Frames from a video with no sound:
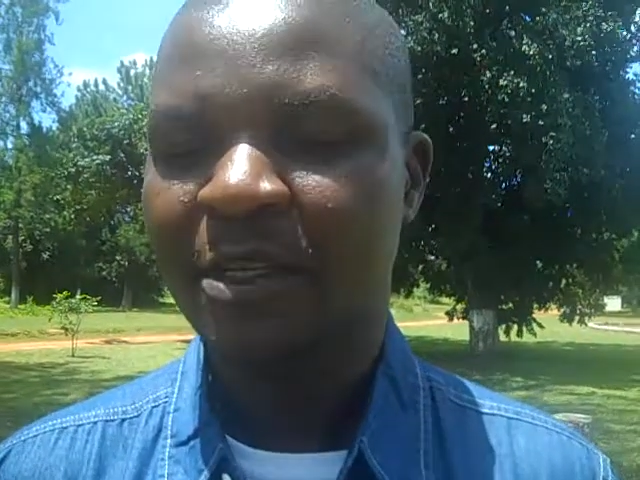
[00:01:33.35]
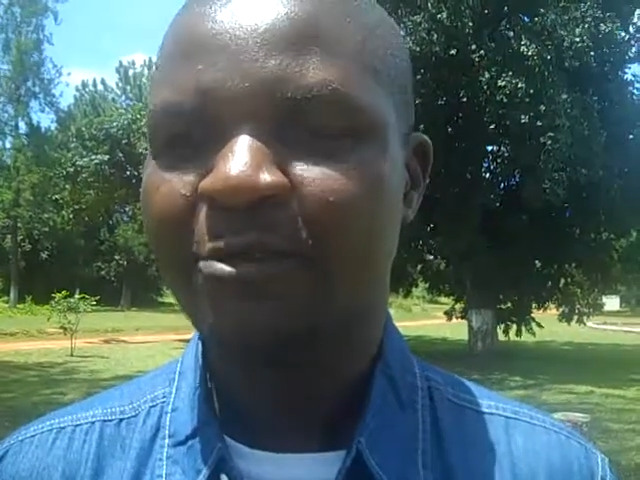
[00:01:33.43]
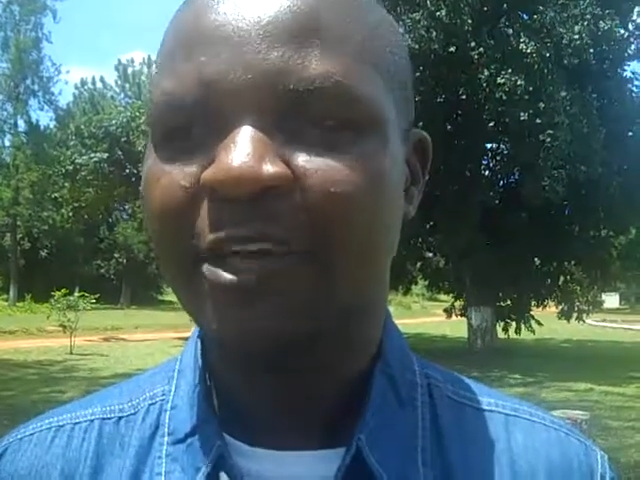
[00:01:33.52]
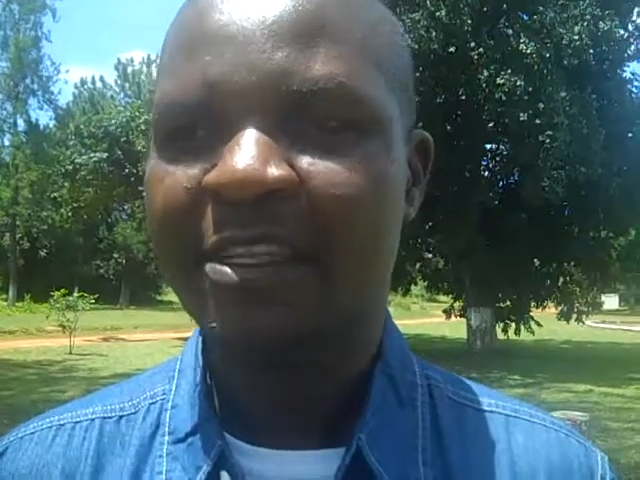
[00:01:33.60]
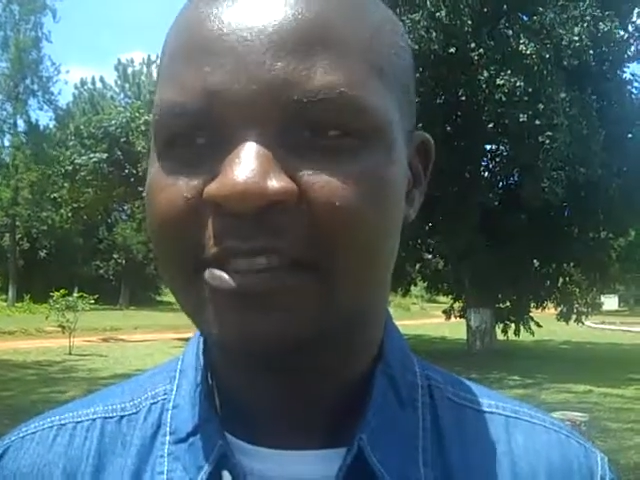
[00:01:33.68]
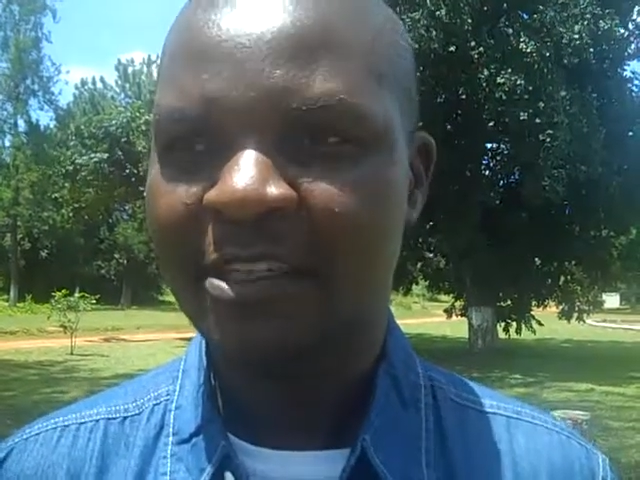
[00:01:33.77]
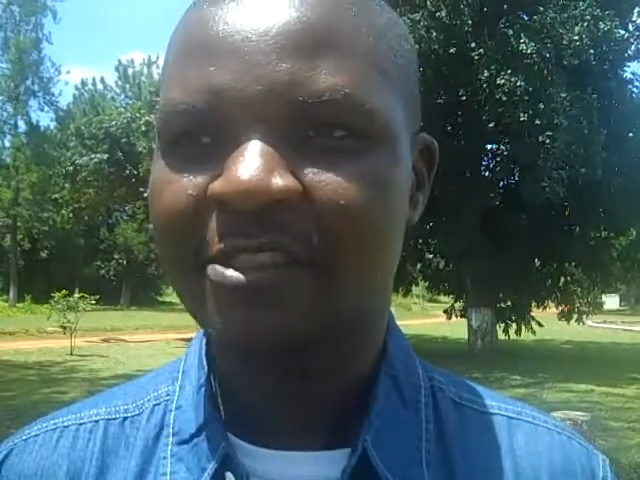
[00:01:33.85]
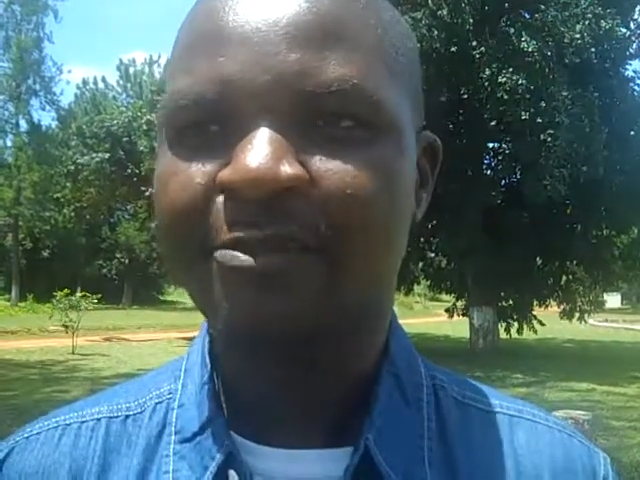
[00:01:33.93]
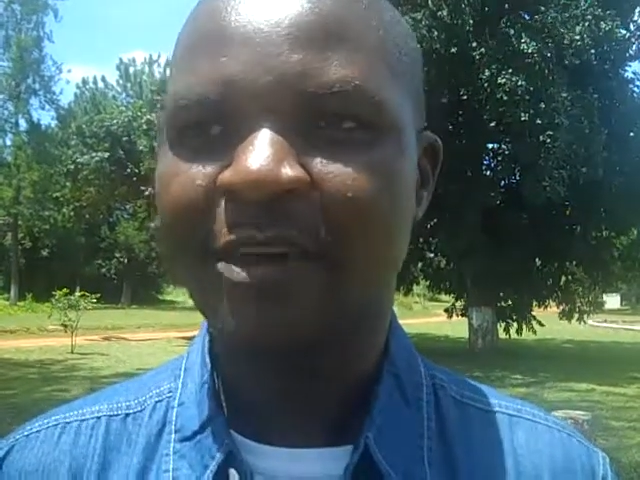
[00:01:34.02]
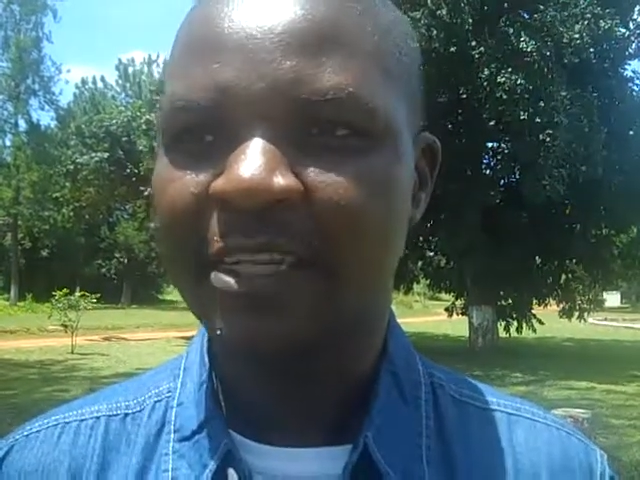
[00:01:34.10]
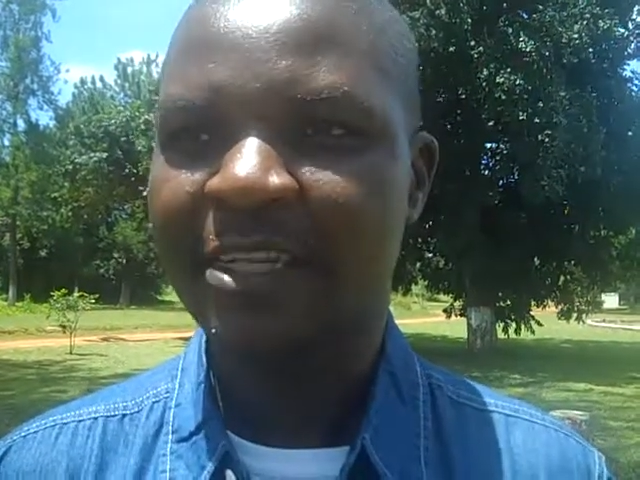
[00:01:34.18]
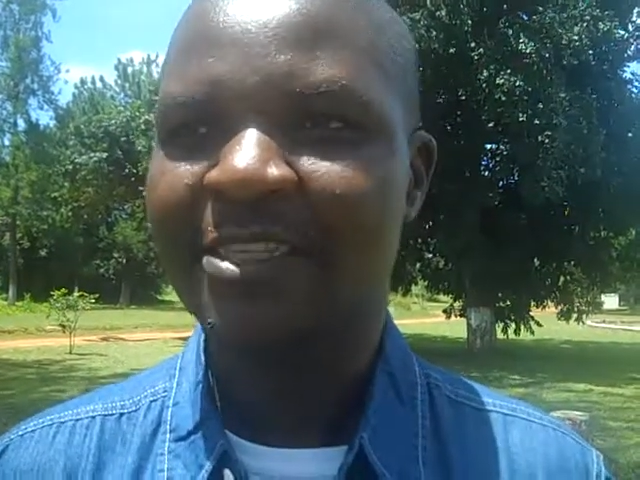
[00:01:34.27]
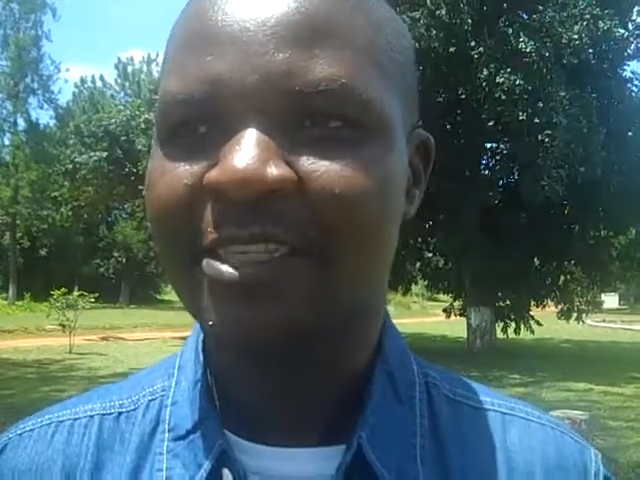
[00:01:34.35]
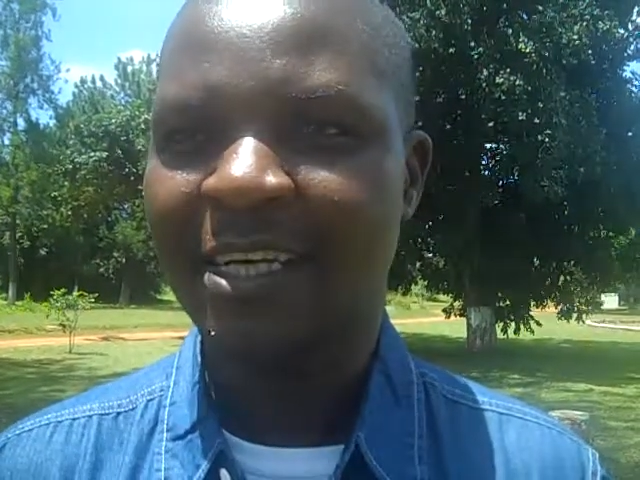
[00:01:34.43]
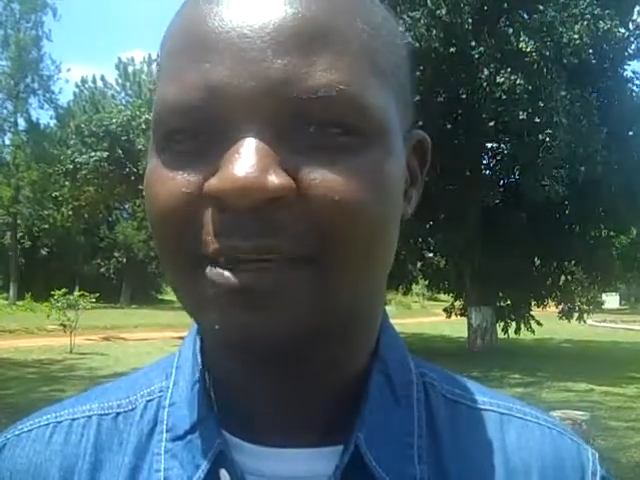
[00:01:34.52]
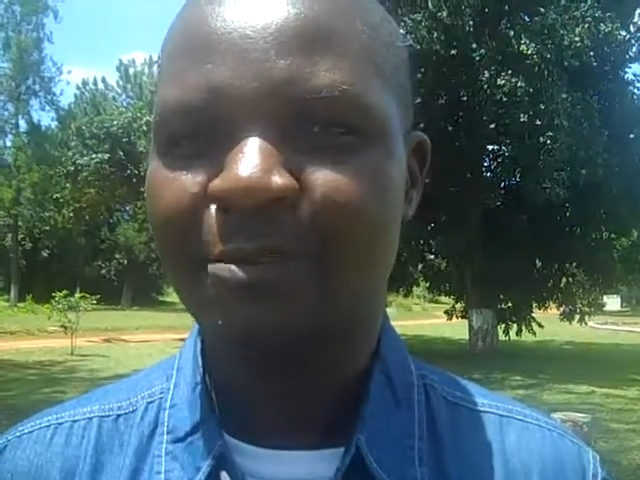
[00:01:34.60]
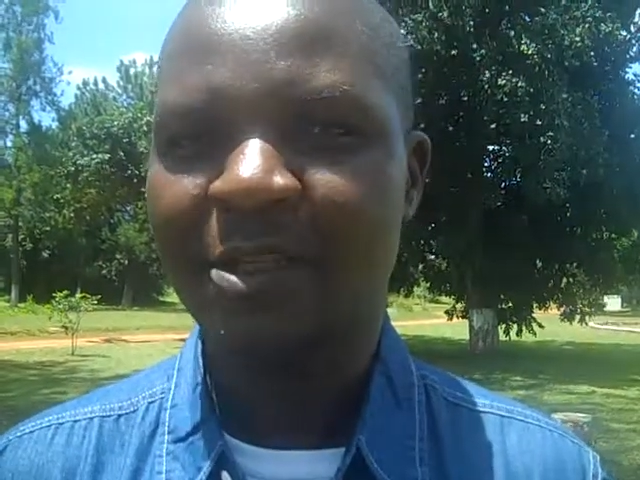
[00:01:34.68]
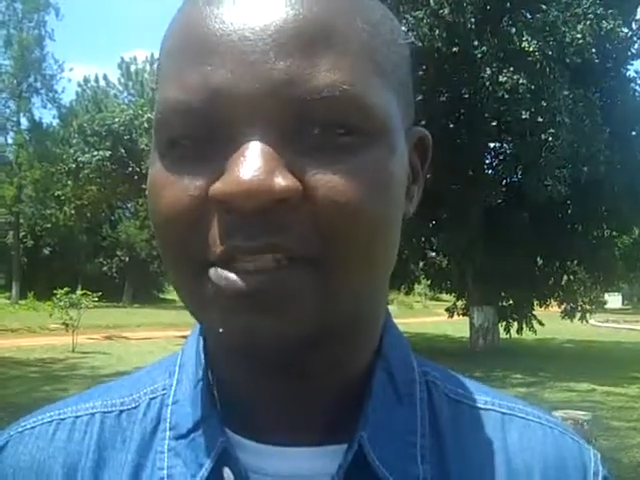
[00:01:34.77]
fairly satisfied that
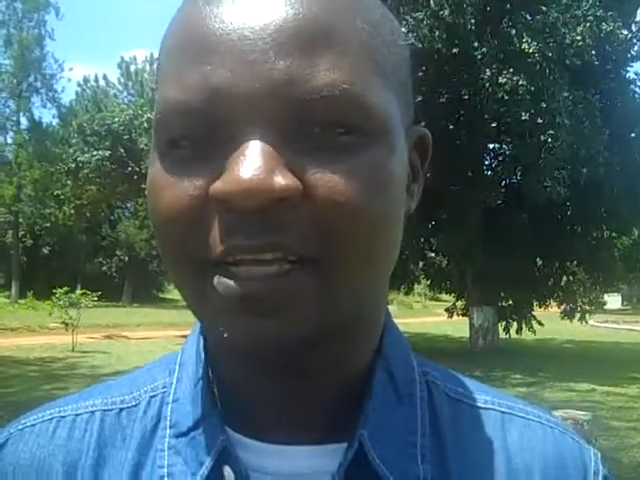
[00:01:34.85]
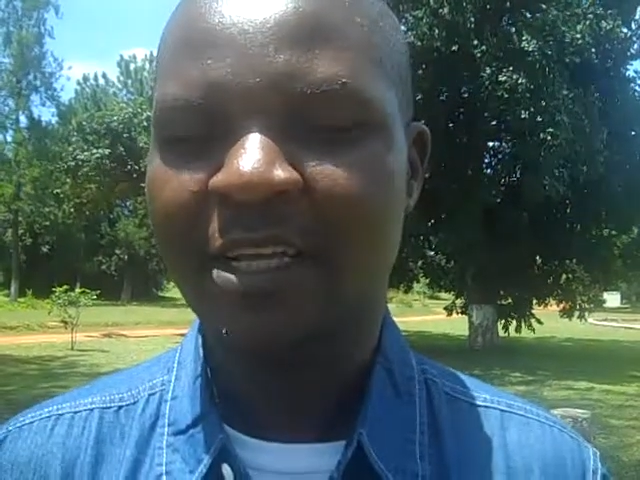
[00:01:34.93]
it's